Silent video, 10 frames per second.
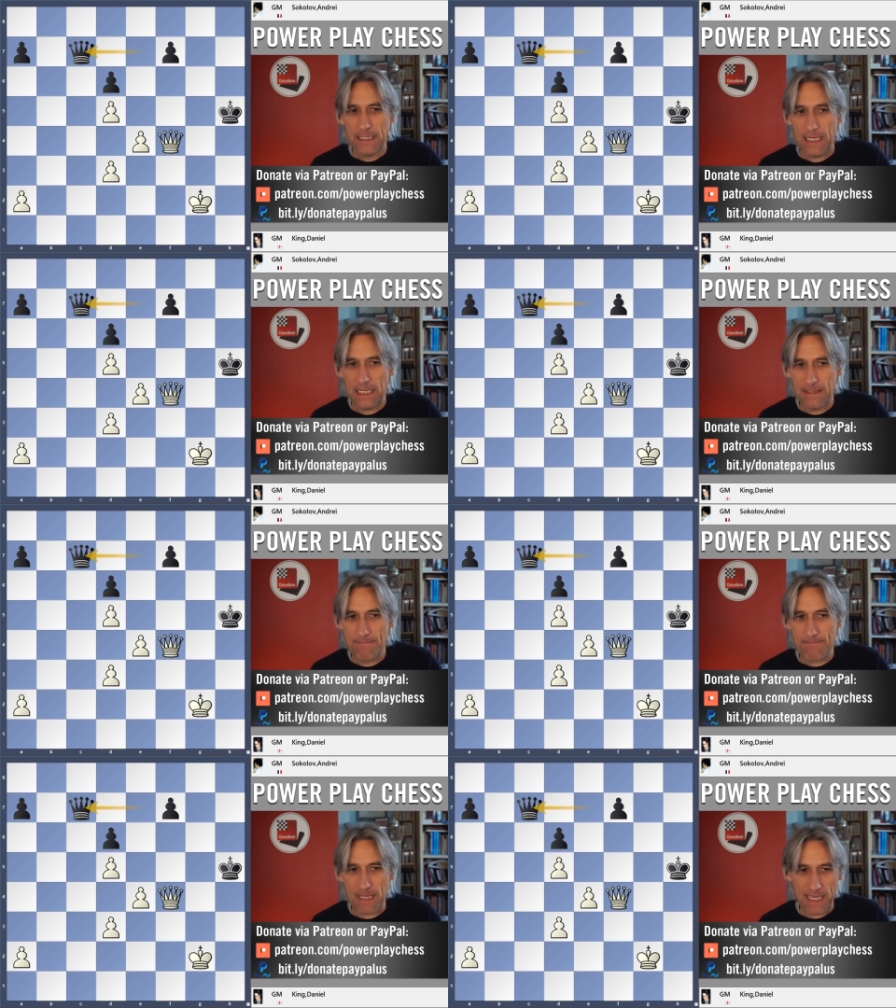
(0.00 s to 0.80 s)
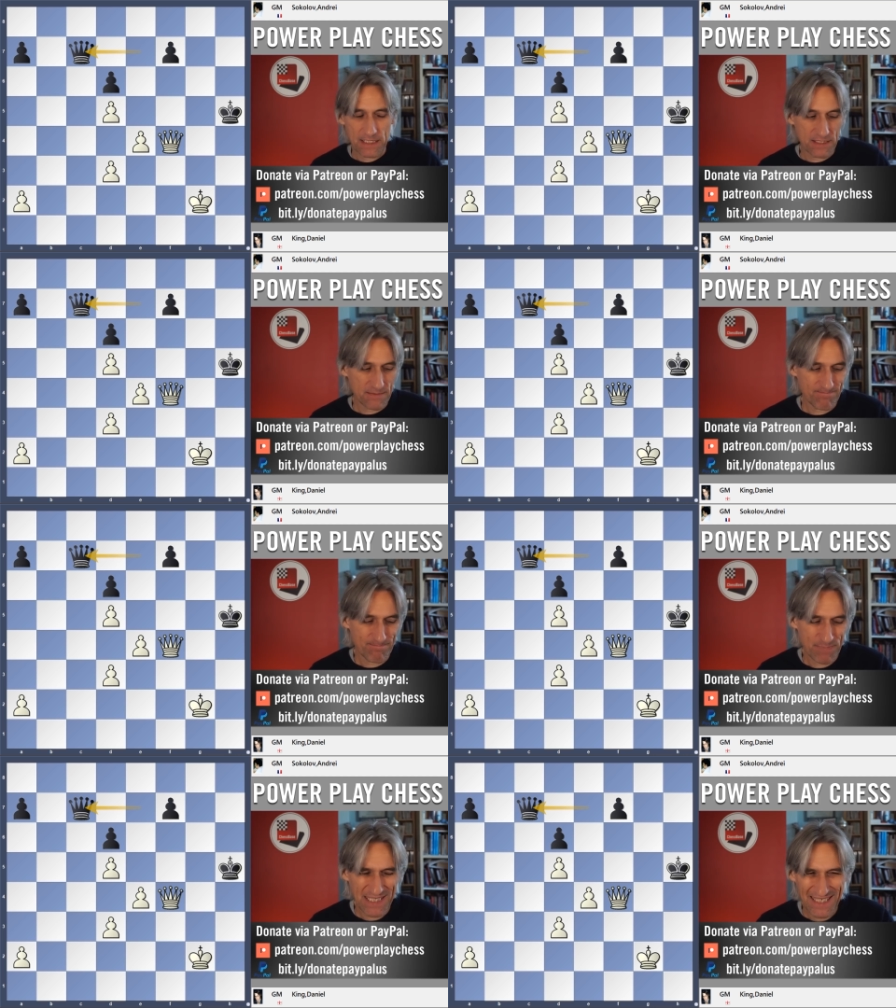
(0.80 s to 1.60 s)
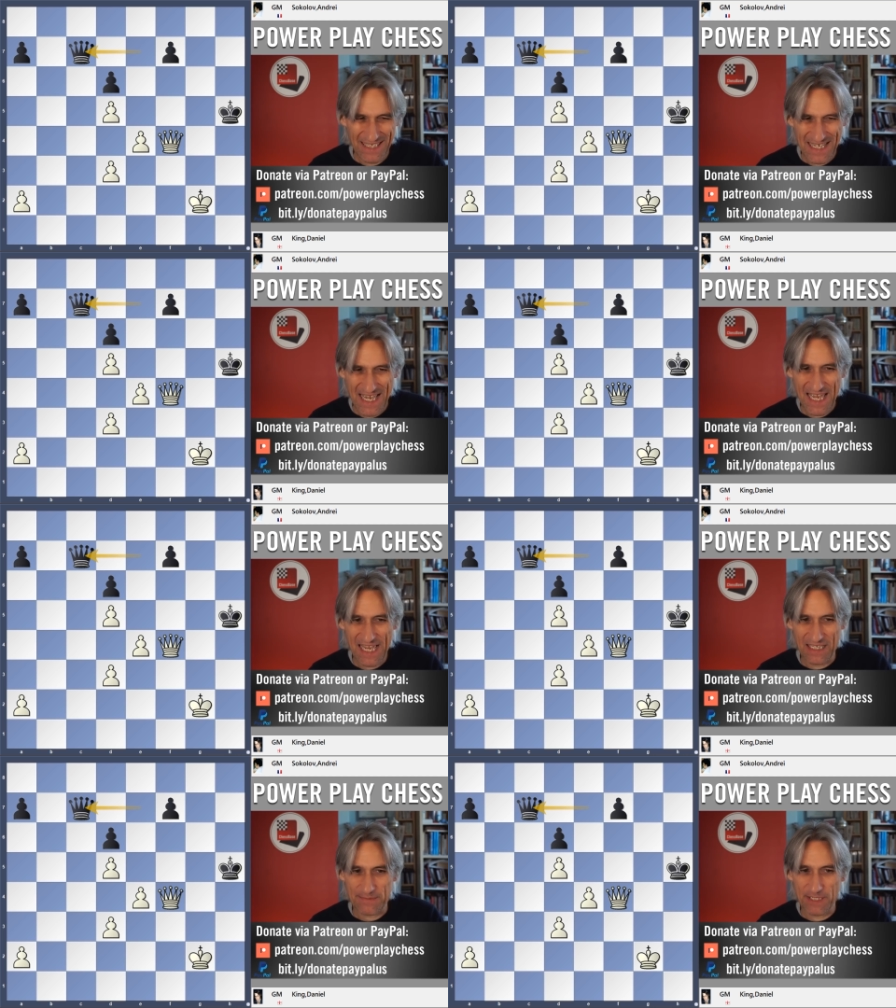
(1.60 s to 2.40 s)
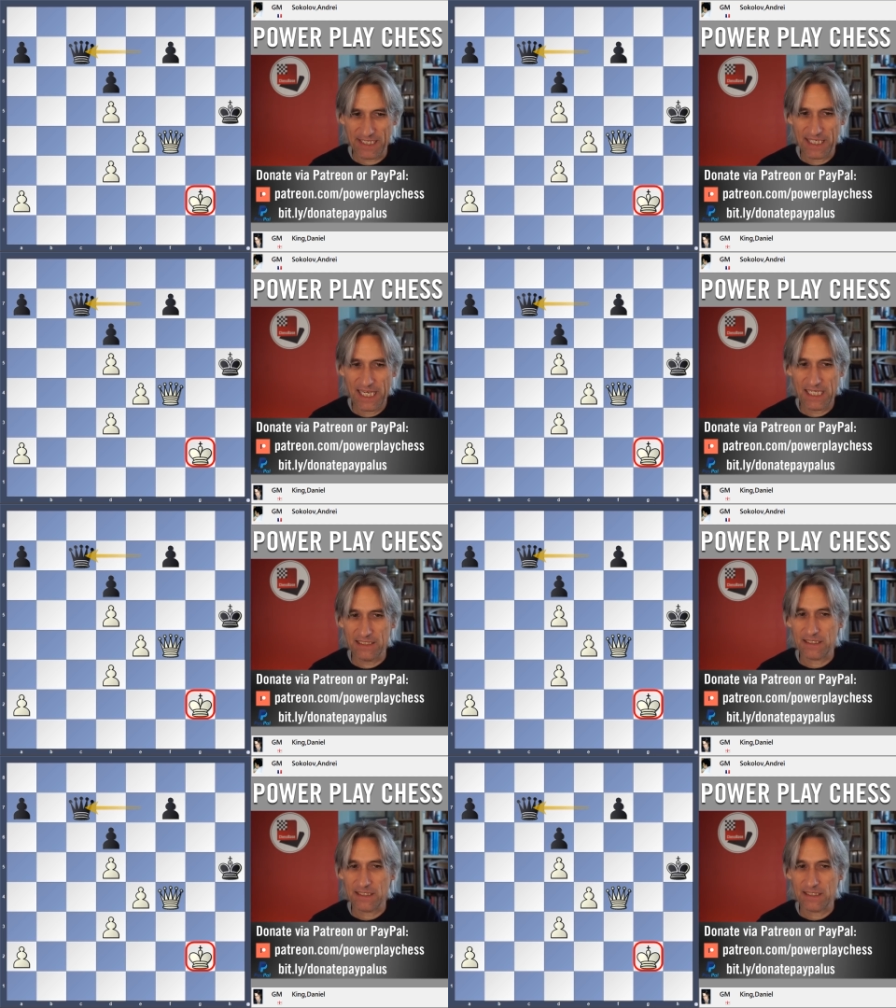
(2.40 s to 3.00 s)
Um, and particularly here, as my king